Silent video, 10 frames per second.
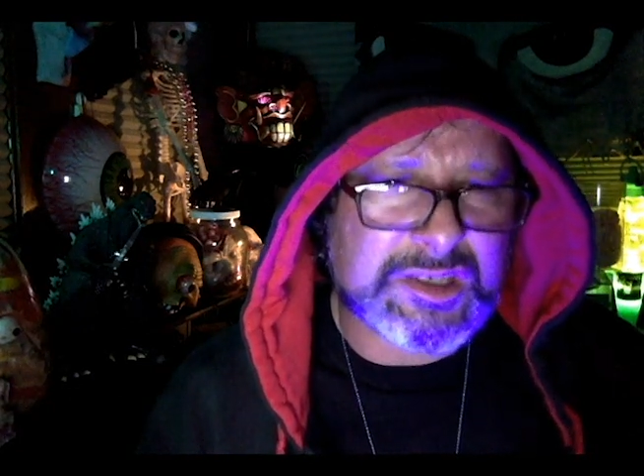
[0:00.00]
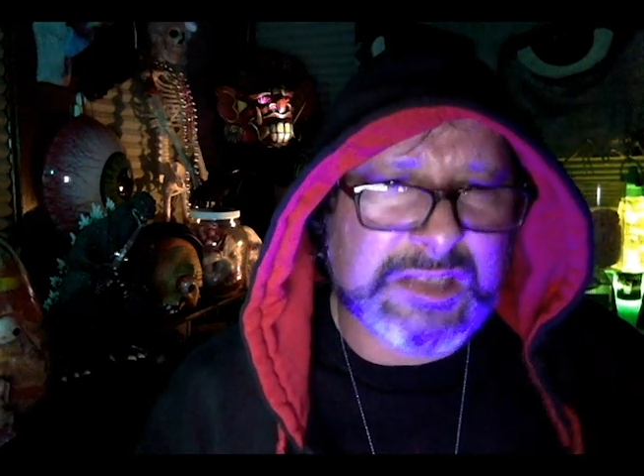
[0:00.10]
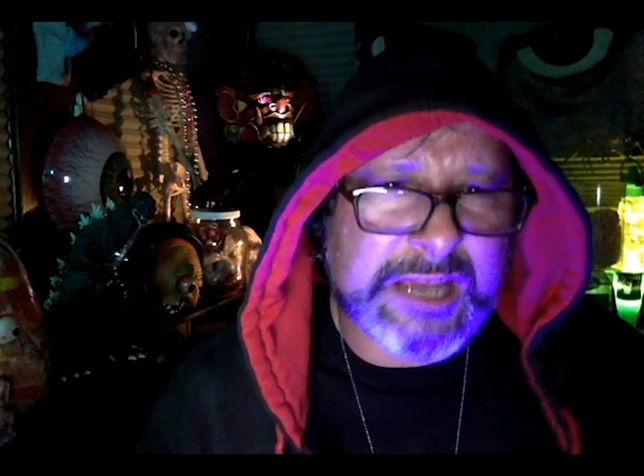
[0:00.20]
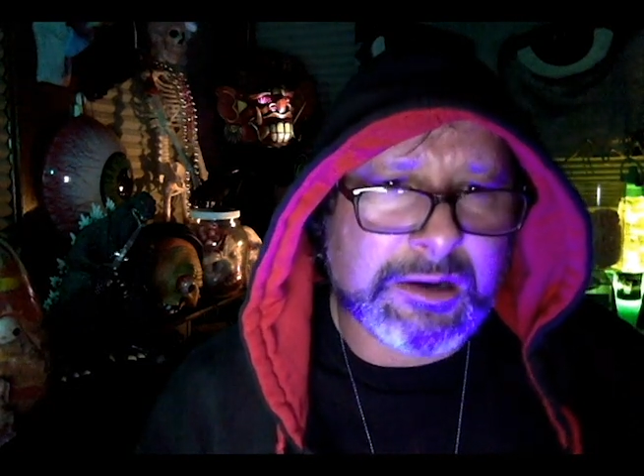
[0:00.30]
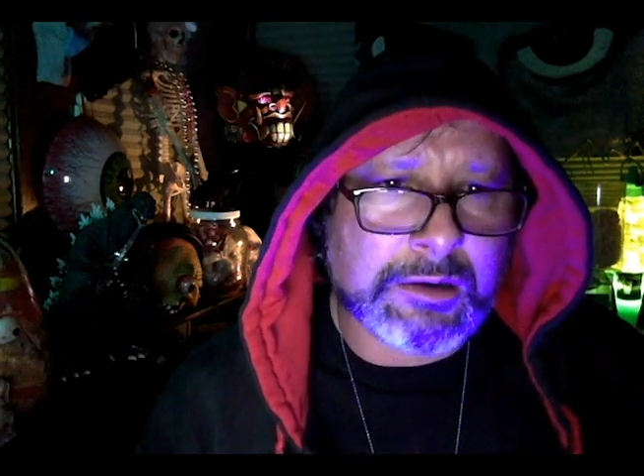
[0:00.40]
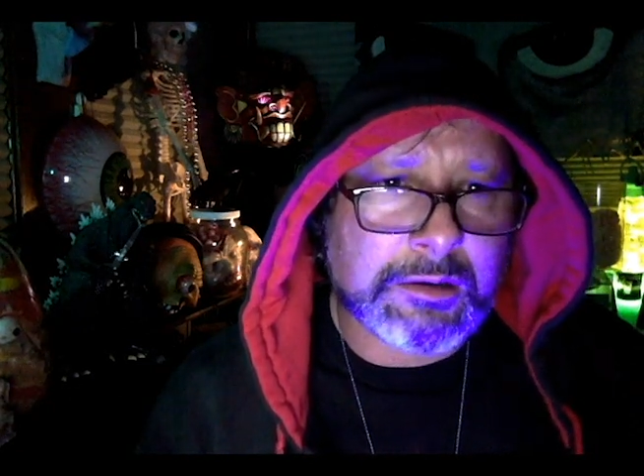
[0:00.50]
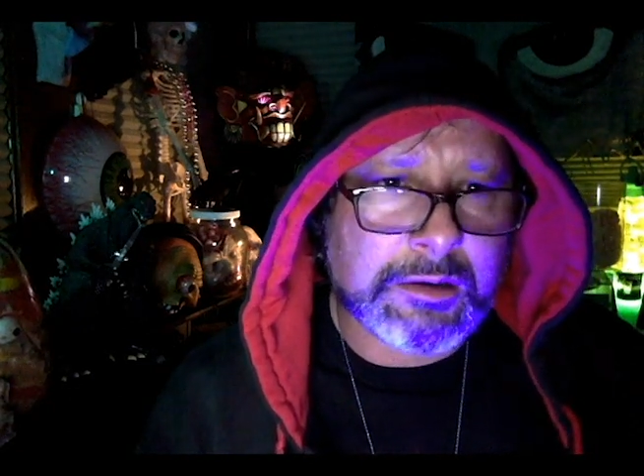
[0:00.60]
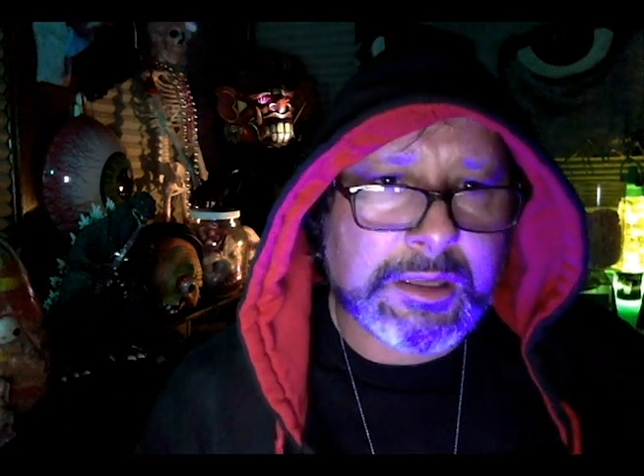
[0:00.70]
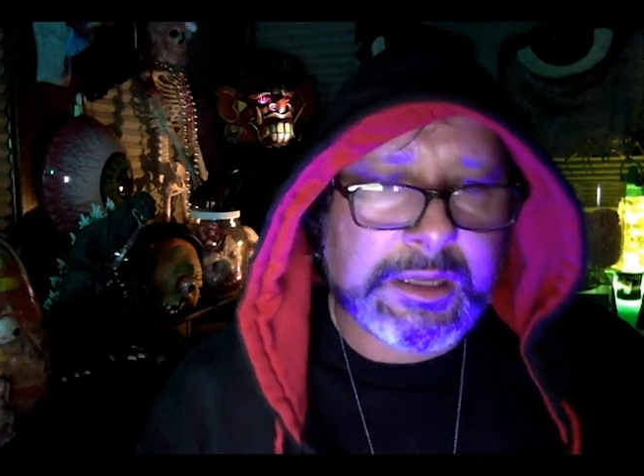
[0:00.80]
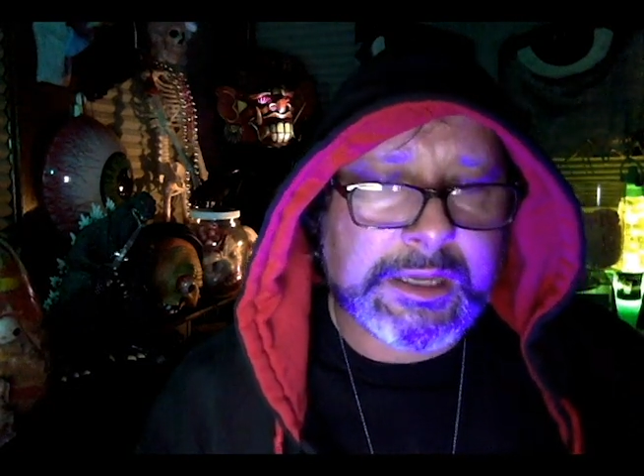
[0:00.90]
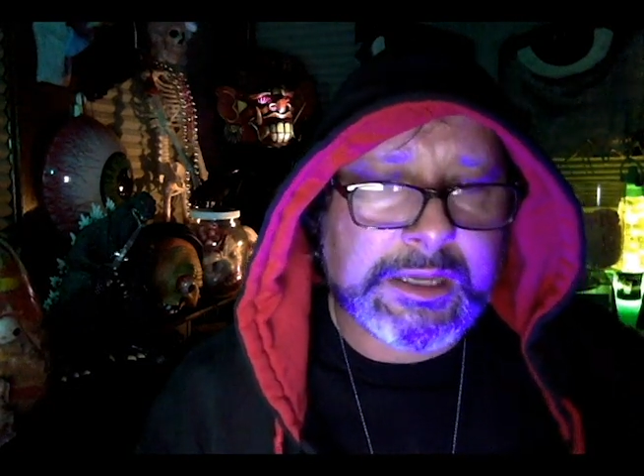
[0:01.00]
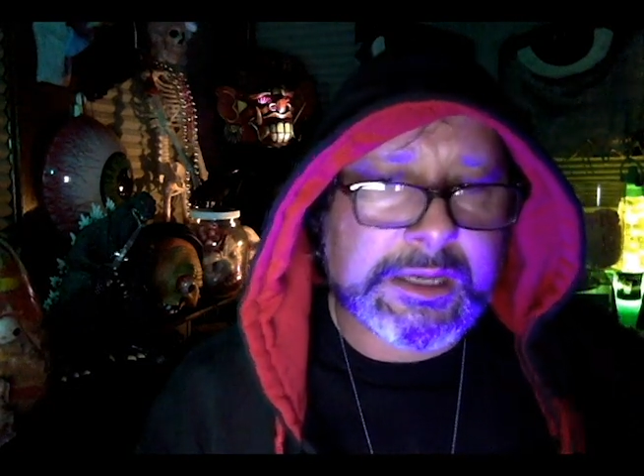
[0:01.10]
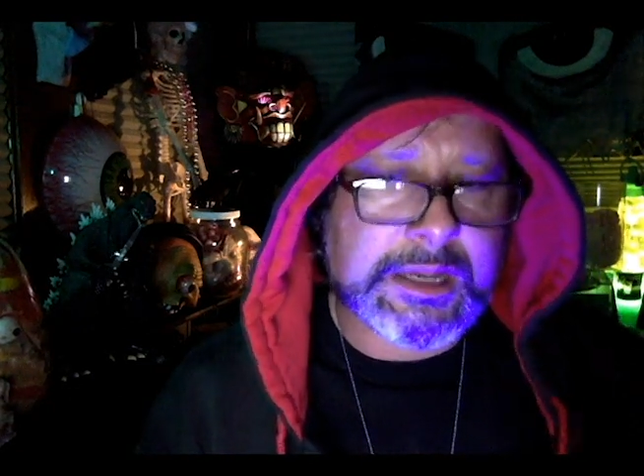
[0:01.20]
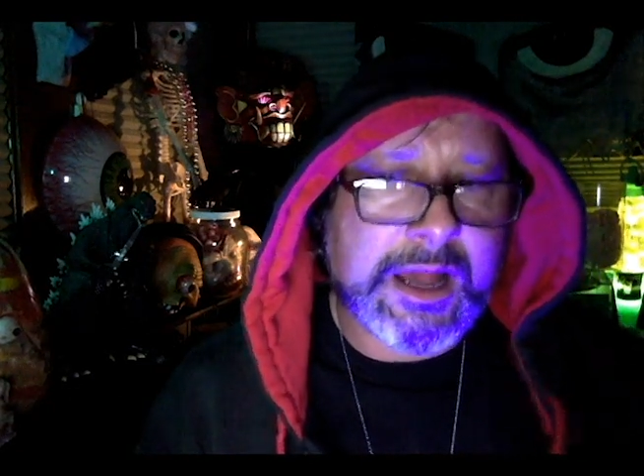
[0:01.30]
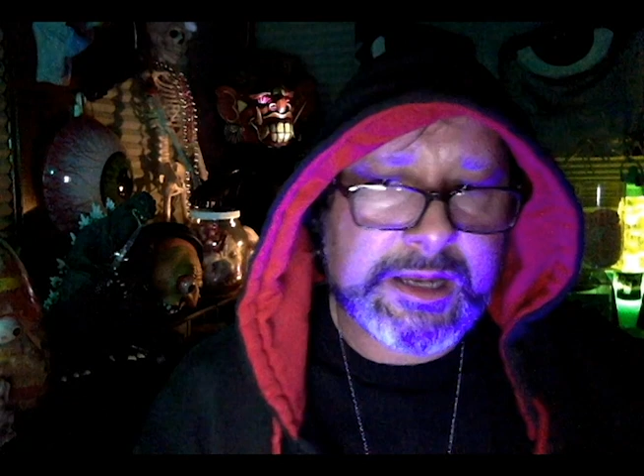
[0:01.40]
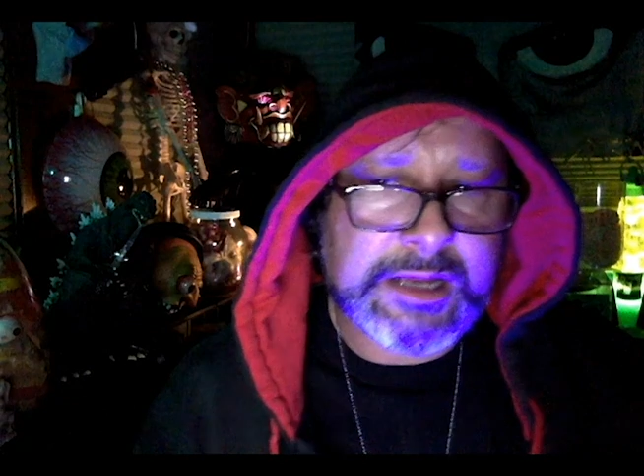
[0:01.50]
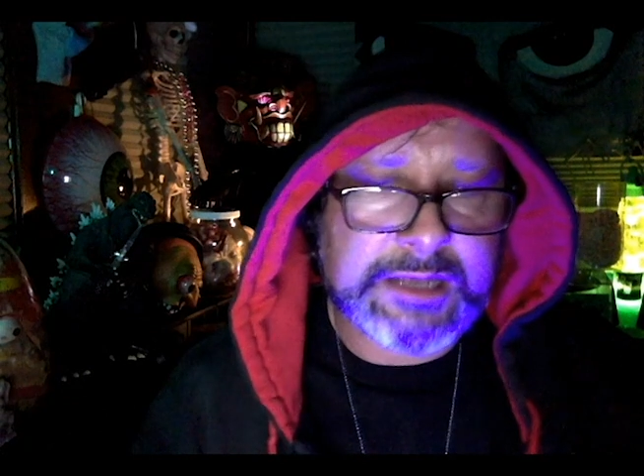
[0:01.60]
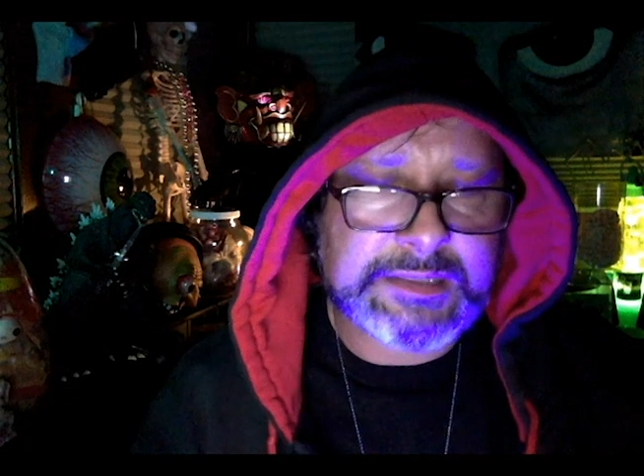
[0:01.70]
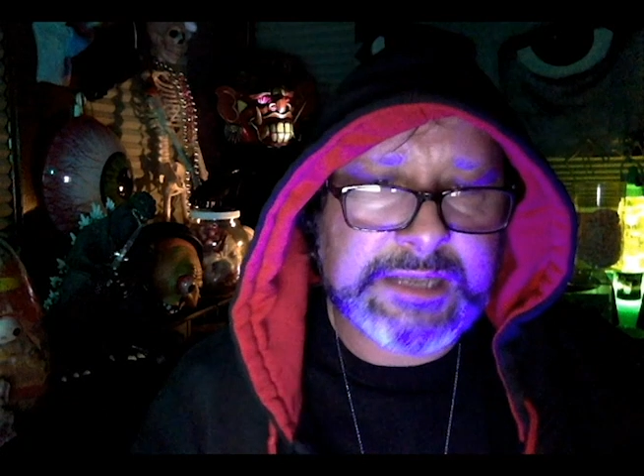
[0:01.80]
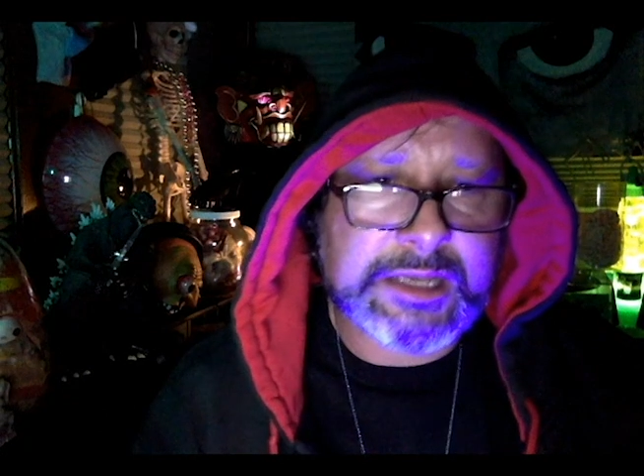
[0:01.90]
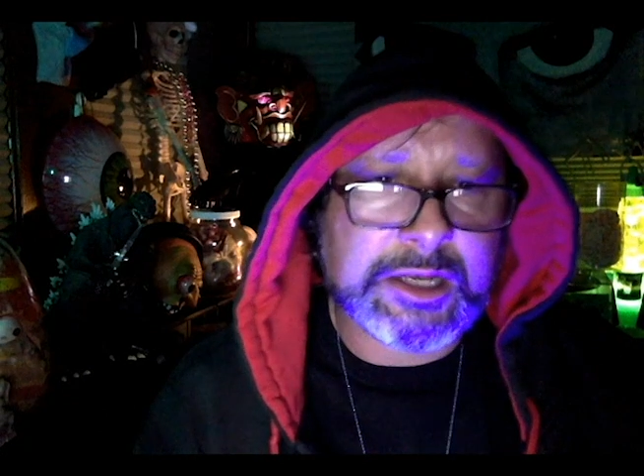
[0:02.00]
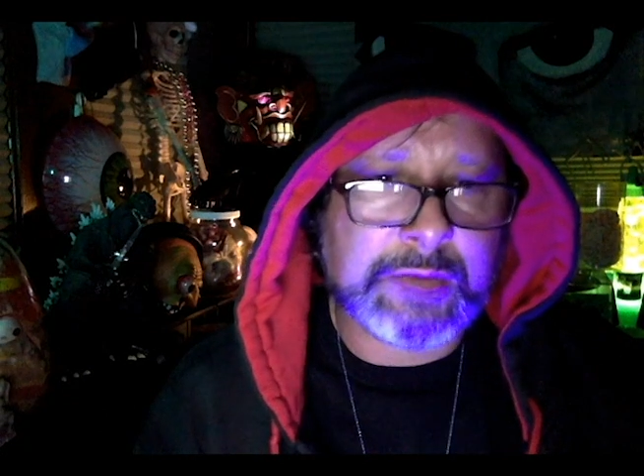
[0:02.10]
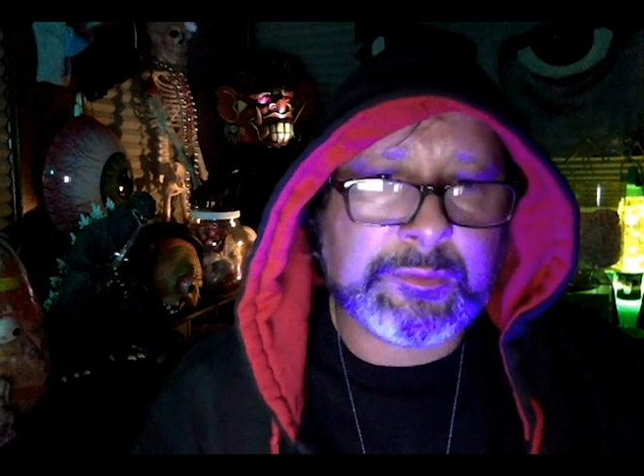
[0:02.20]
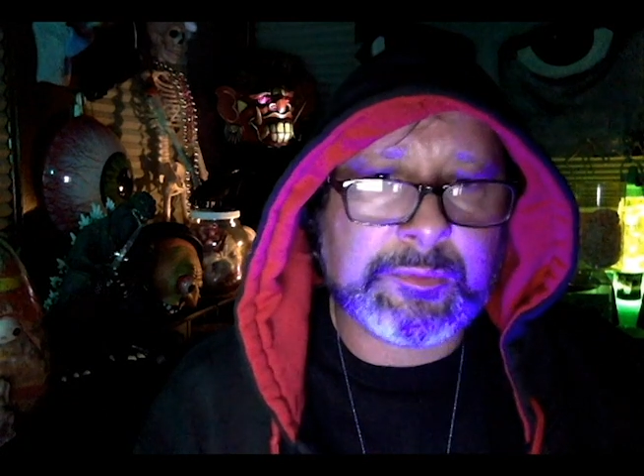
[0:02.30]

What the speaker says: later, it kind of got taken up